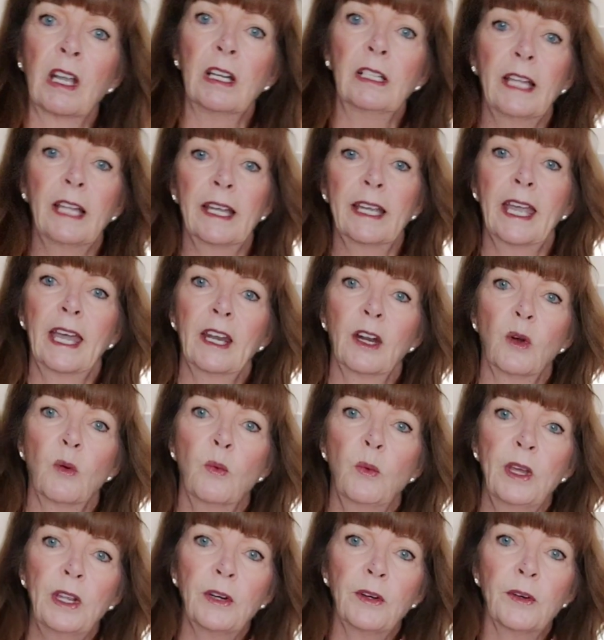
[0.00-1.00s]
like at a
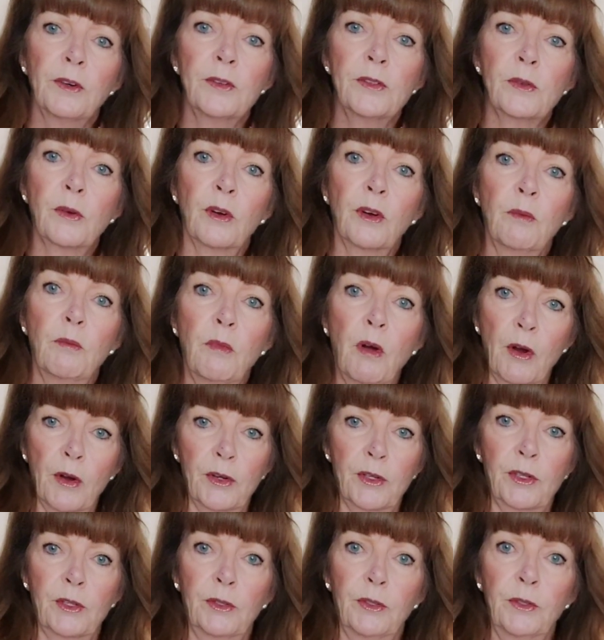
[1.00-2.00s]
Winners or a
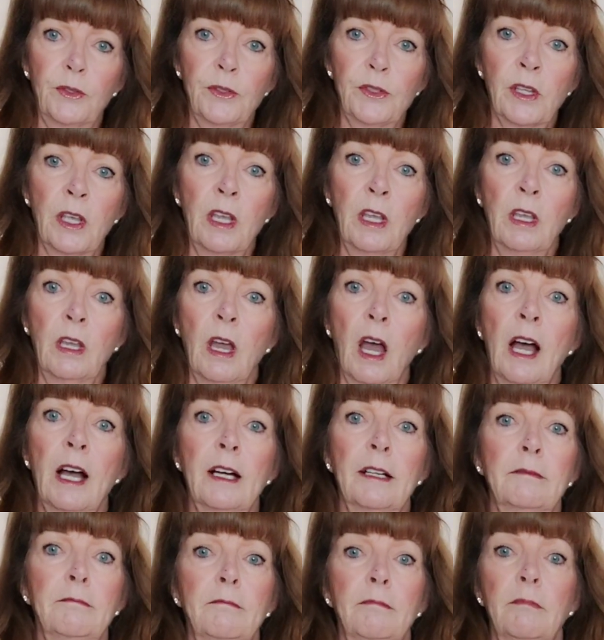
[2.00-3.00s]
Marshall's.
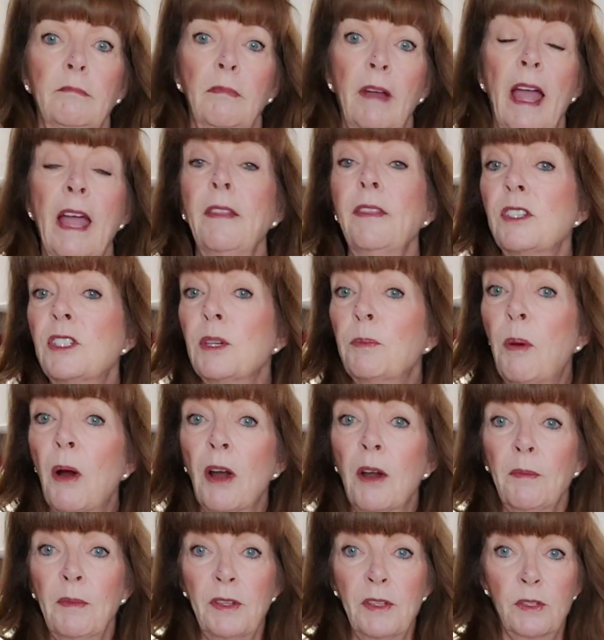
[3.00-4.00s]
And the
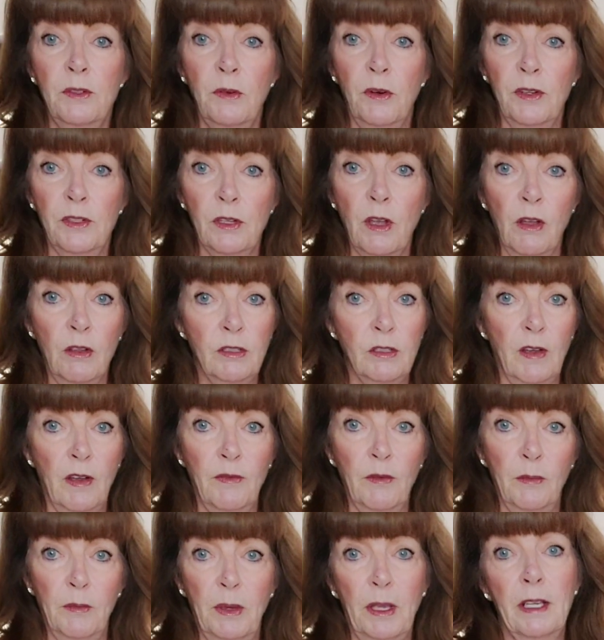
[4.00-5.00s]
department stores also
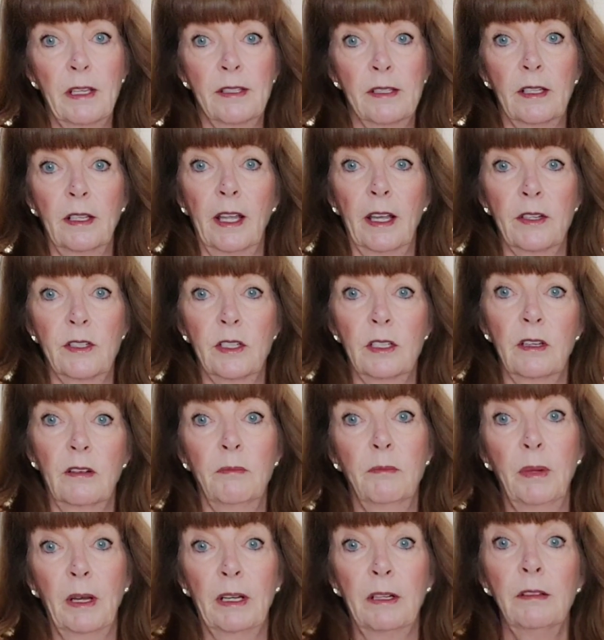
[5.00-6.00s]
have a big selection
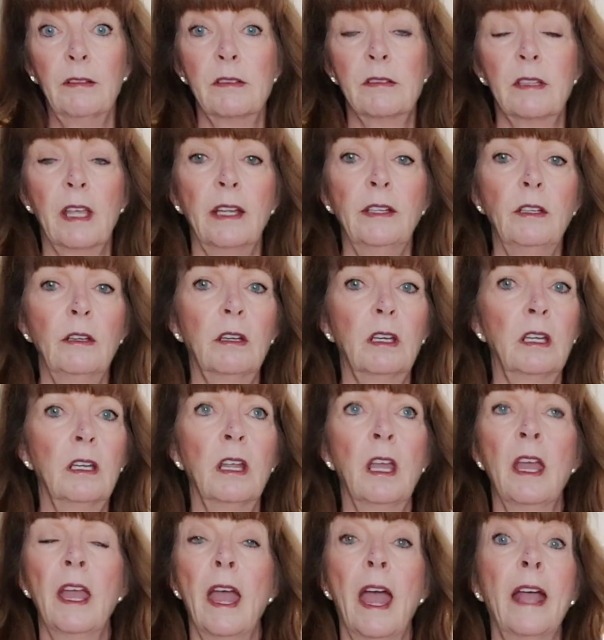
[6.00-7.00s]
of belts.
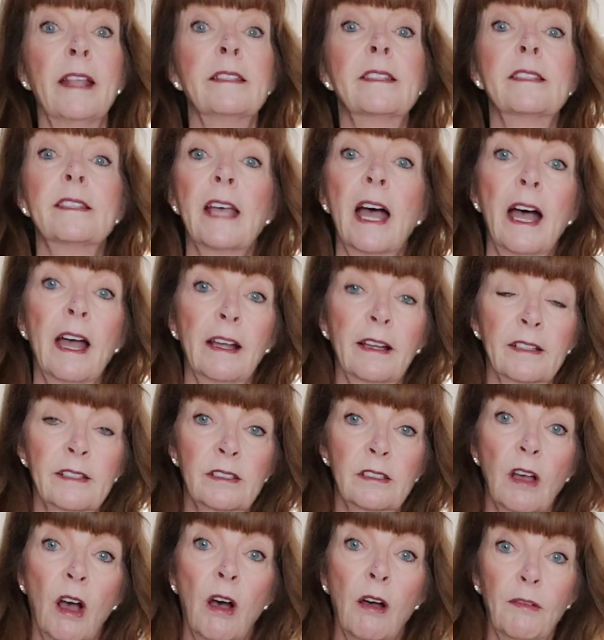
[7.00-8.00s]
And
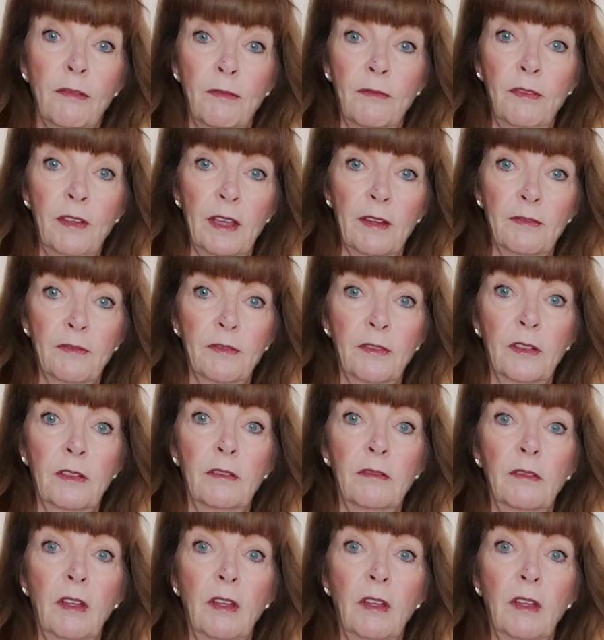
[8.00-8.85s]
Saks off Fifth,